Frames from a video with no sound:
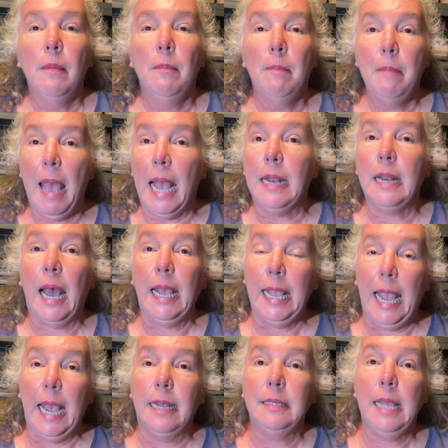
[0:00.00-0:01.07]
meant I
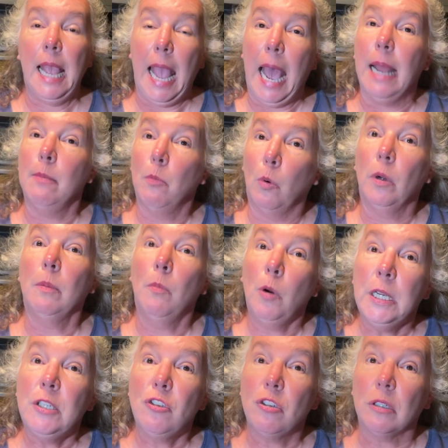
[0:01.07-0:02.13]
had to add more
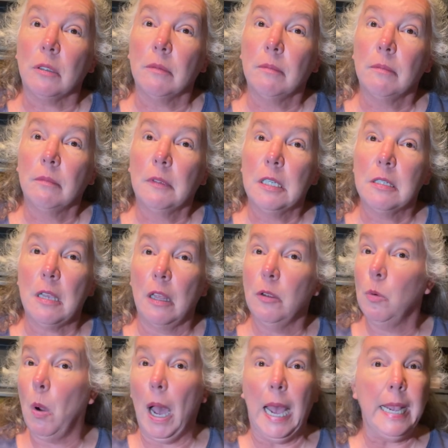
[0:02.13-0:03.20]
moisture because
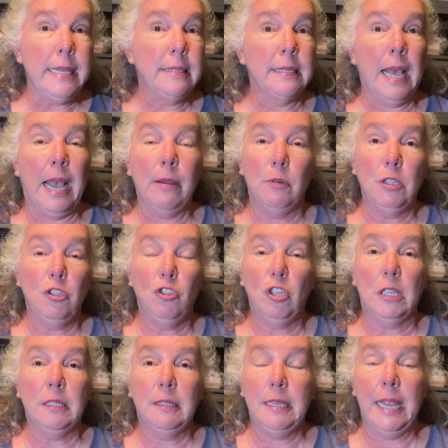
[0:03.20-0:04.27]
otherwise I was
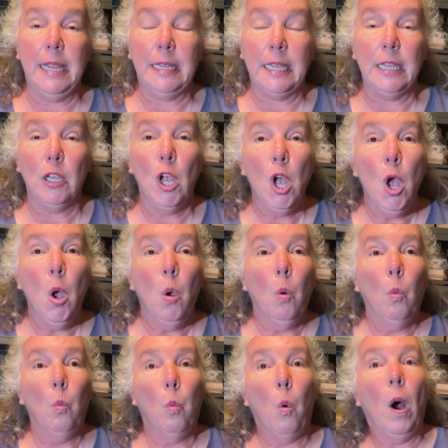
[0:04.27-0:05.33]
just taking
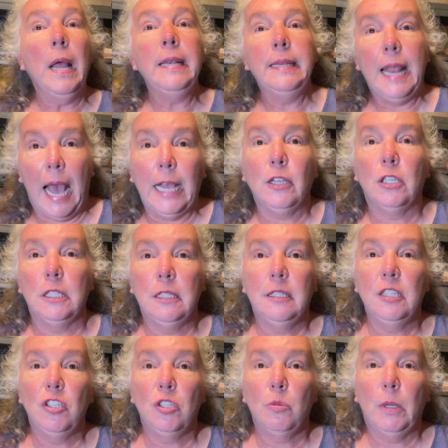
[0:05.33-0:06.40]
one not good
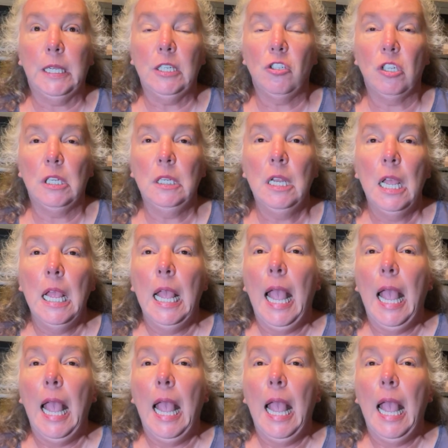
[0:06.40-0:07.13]
situation